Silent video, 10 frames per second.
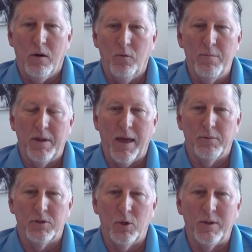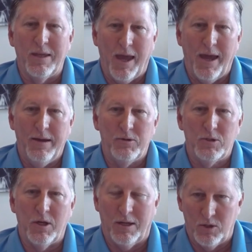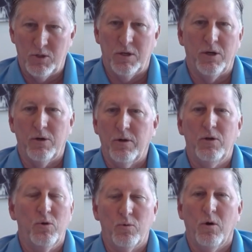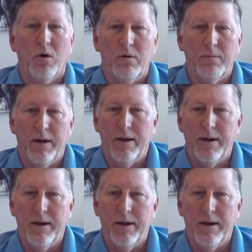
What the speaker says: we've been able to engage to consider a new role.